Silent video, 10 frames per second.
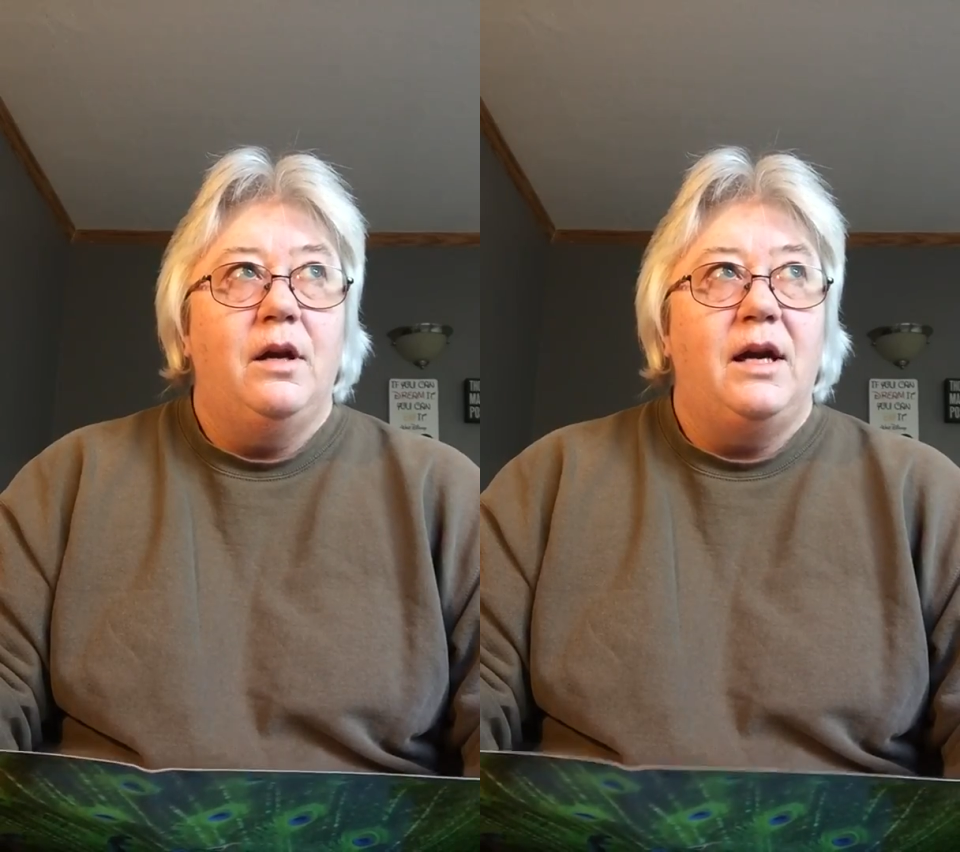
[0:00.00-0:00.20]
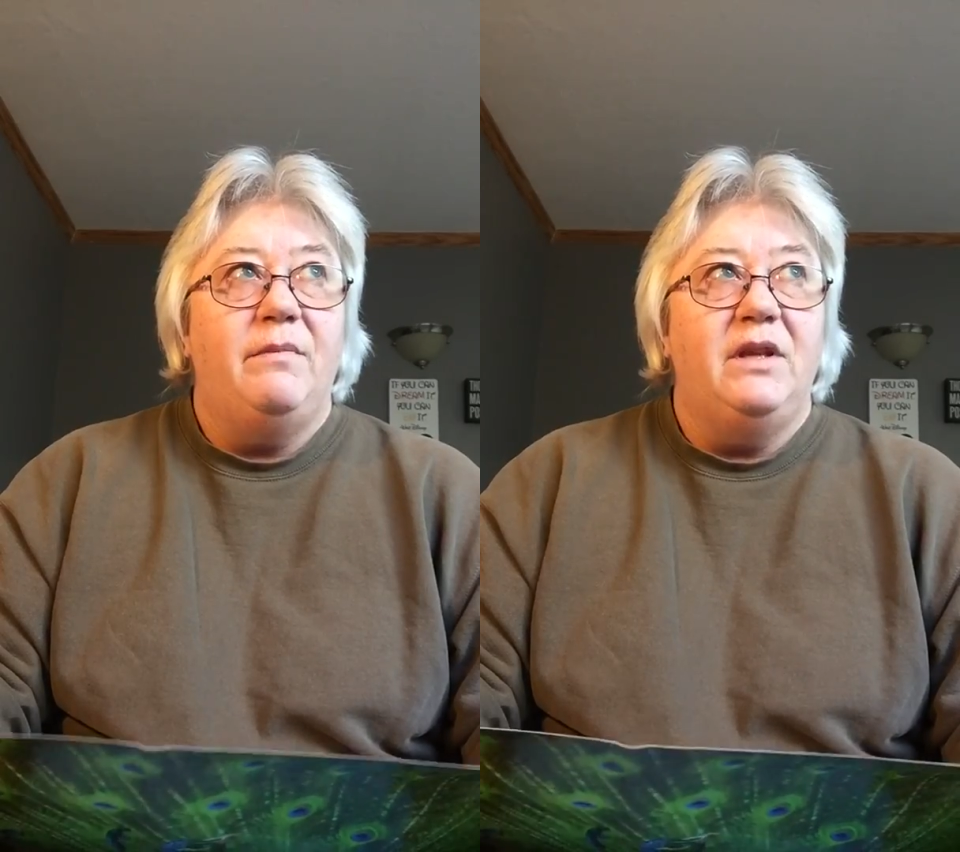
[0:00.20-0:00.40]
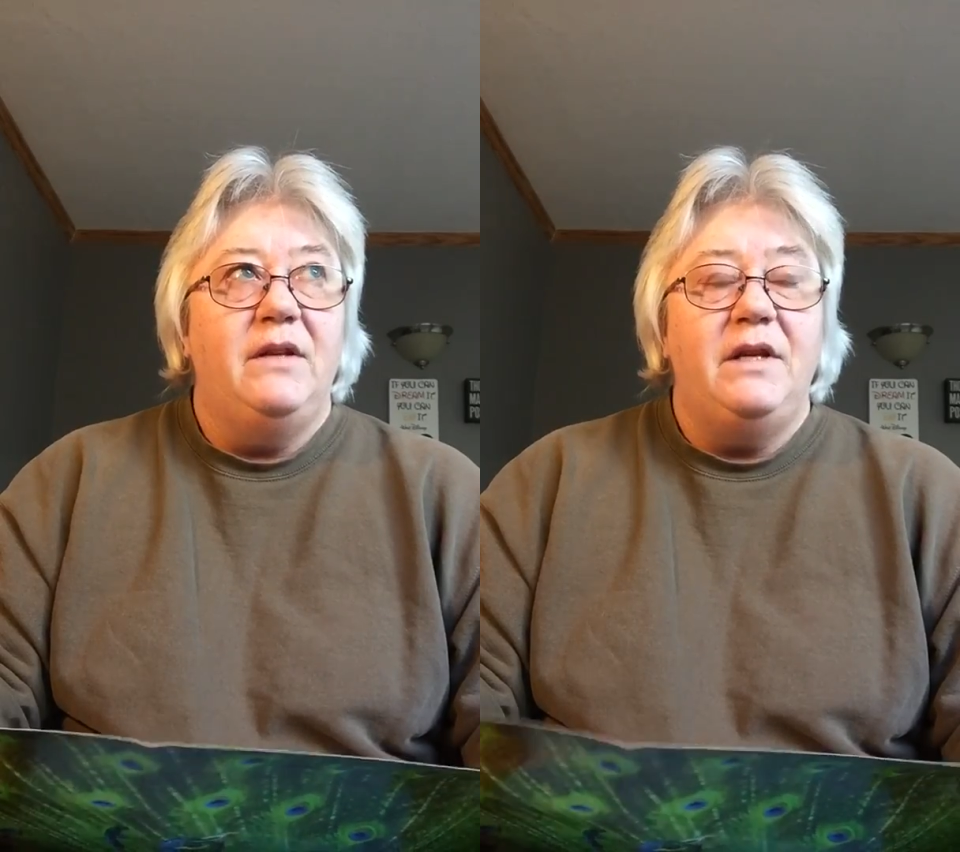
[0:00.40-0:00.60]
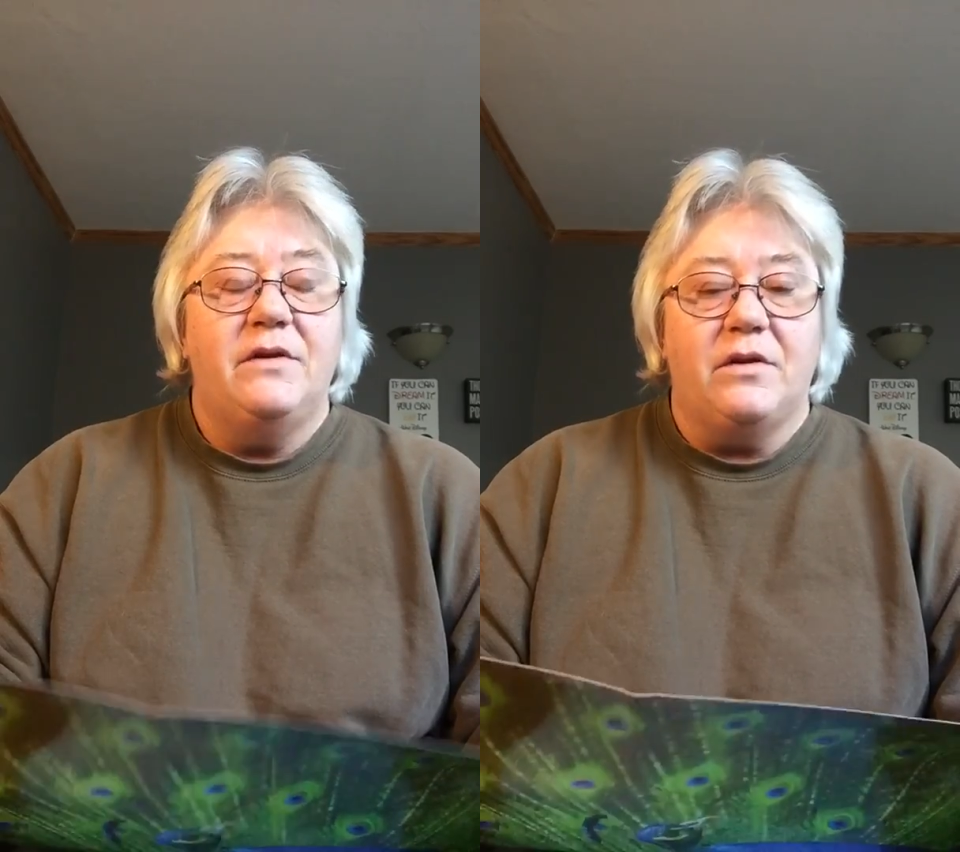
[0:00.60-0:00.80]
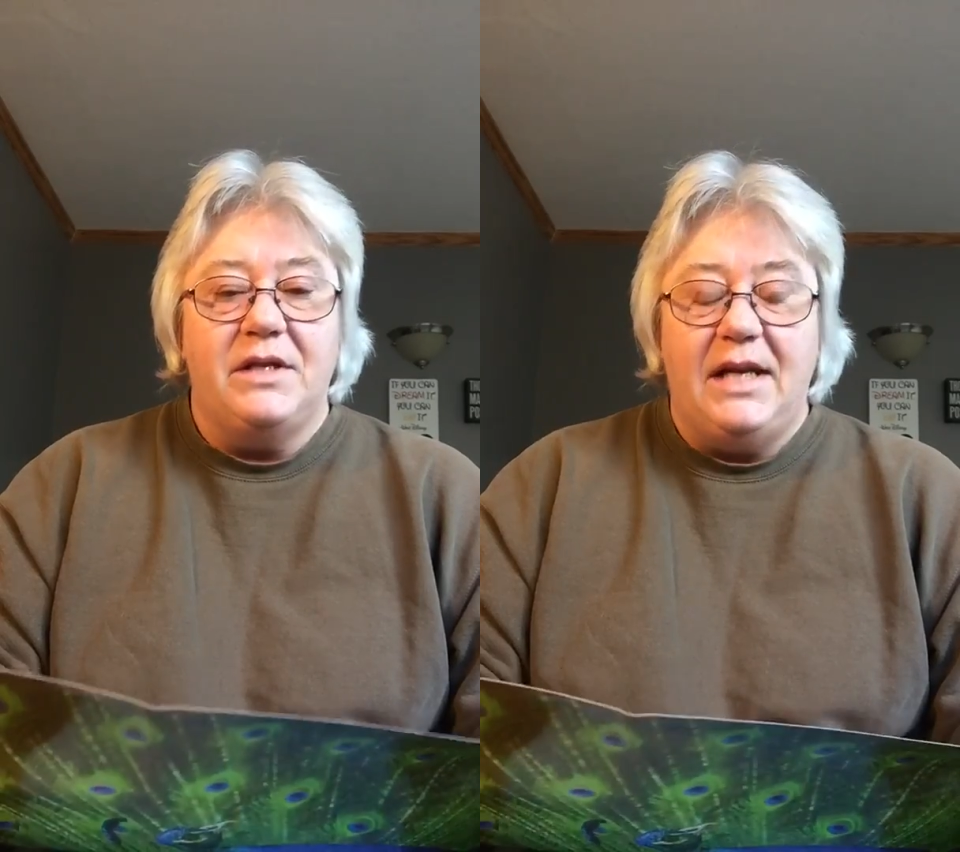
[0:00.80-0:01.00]

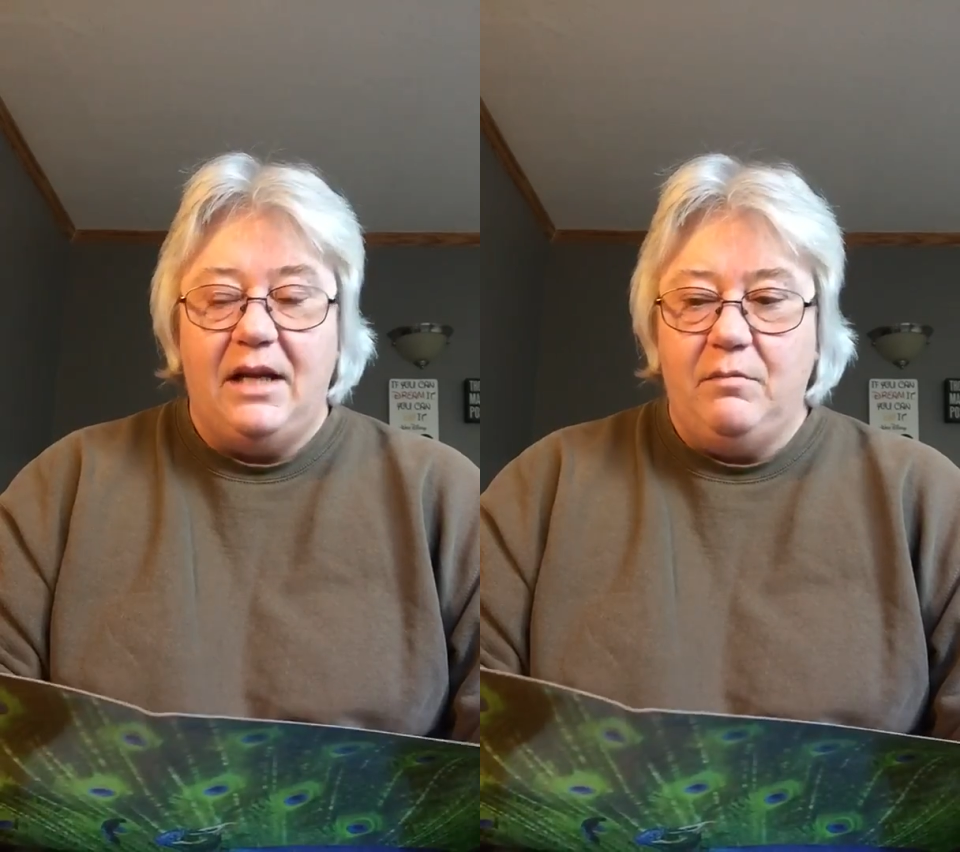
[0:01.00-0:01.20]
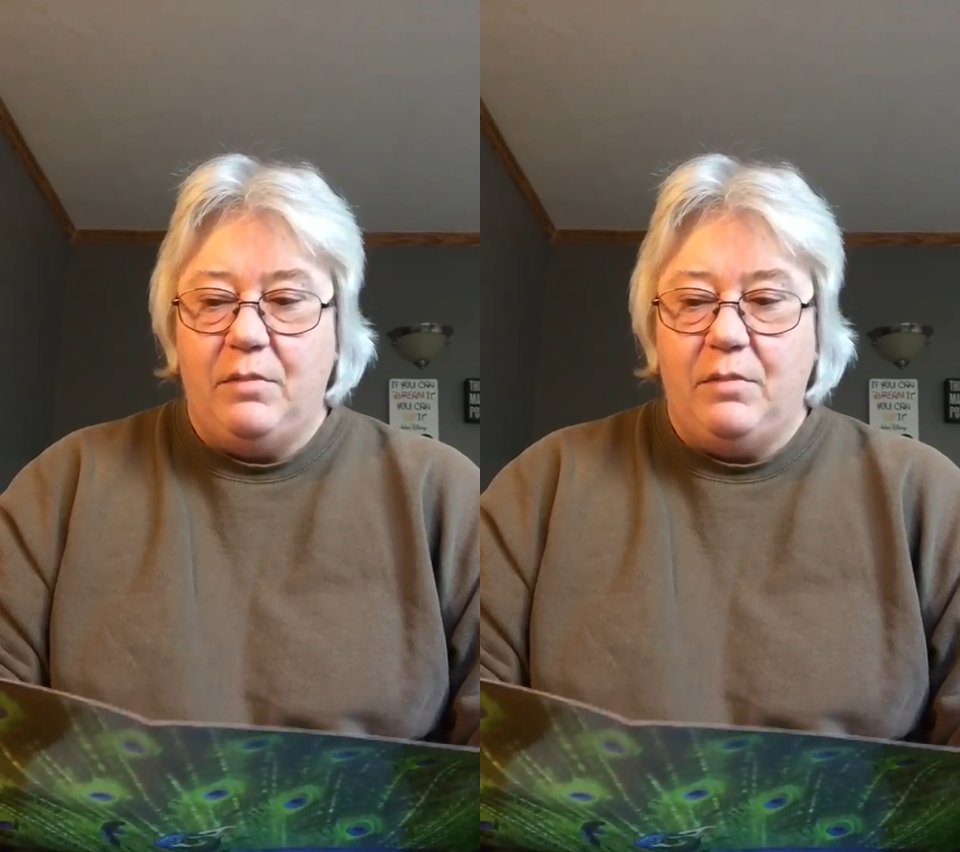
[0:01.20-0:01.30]
10